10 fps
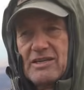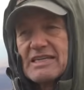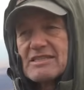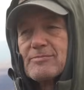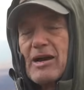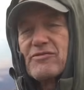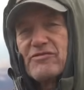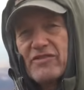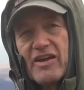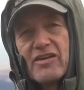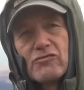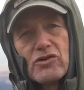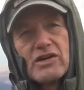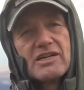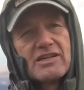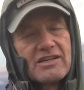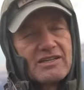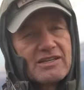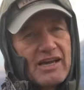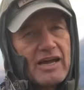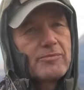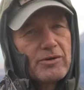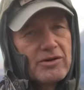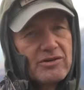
it's my favorite type